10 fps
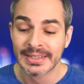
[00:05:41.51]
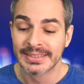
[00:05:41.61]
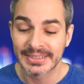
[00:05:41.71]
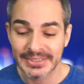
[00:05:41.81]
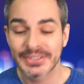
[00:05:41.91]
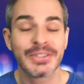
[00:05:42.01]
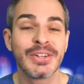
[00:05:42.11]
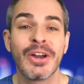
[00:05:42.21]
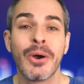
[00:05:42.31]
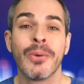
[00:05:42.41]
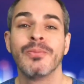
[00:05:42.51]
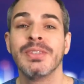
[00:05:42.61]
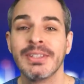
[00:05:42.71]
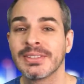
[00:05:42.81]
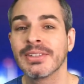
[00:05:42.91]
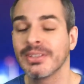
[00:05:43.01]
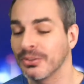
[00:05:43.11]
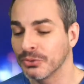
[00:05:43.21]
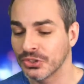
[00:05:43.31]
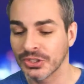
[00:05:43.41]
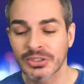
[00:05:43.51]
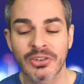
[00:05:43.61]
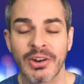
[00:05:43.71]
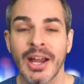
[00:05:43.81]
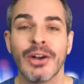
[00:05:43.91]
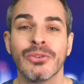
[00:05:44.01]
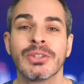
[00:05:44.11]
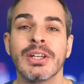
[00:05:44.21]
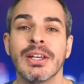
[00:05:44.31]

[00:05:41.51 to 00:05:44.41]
just so you know, Nissan Leaf was just crowned